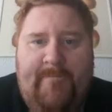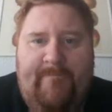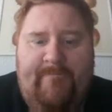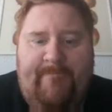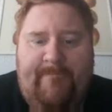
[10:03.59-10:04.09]

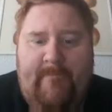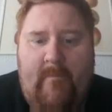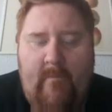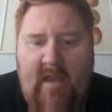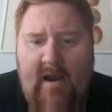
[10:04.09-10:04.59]
And the last
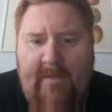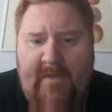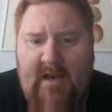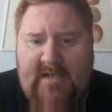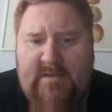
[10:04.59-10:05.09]
one,
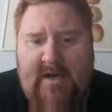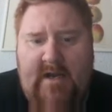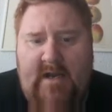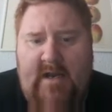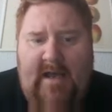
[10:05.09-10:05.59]
again,
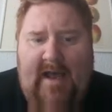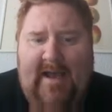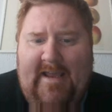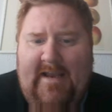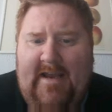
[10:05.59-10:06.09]
18 is
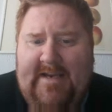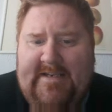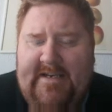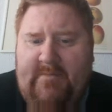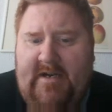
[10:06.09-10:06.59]
my
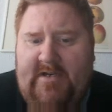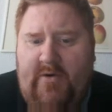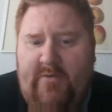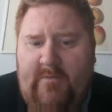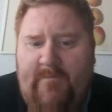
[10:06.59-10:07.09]
total.
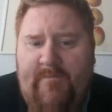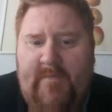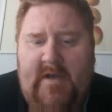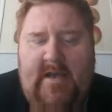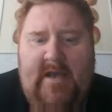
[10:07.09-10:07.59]
X
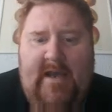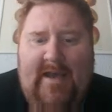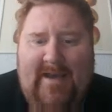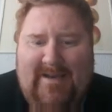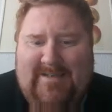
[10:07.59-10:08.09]
is
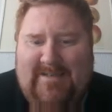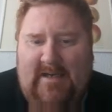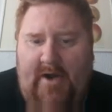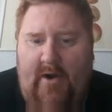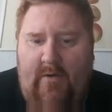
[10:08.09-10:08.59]
unknown here,
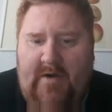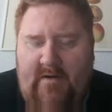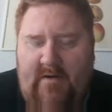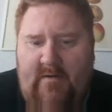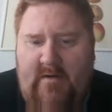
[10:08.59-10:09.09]
but
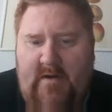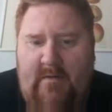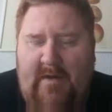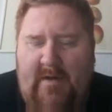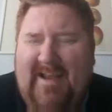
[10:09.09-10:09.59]
18 is
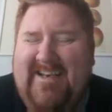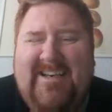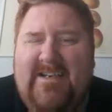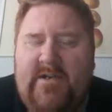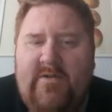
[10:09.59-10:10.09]
going to be the
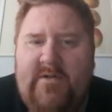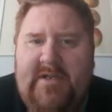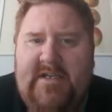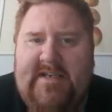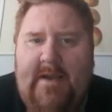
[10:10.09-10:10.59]
same as
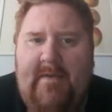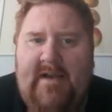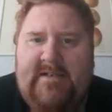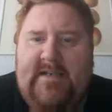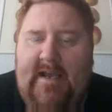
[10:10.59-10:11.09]
x
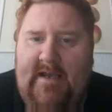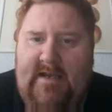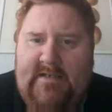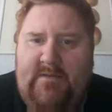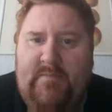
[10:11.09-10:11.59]

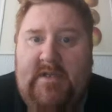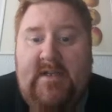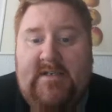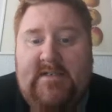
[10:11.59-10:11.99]
plus 3.